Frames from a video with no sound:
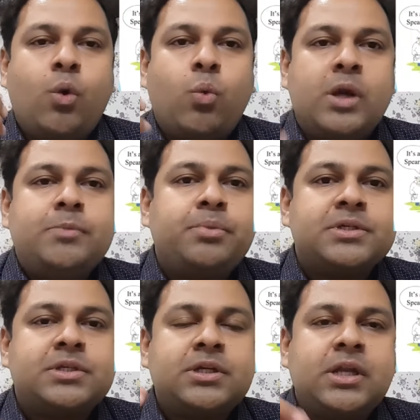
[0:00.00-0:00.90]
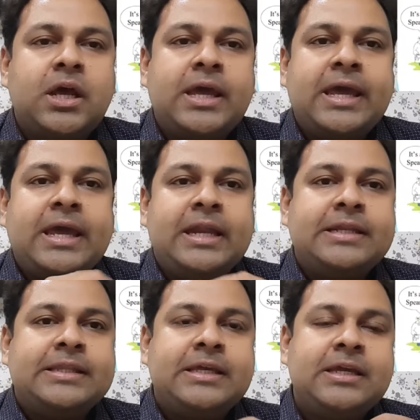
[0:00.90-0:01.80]
One person
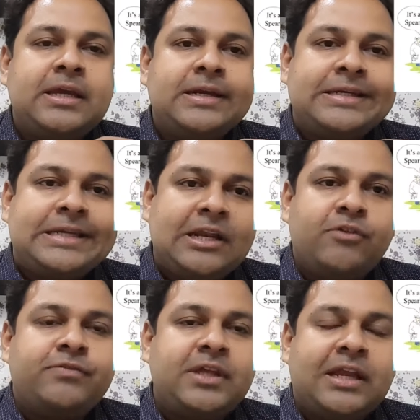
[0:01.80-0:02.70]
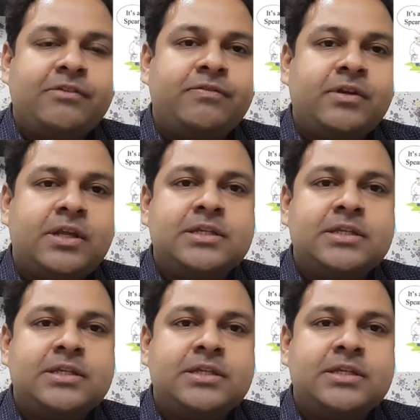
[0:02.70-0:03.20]
held the tail of the elephant.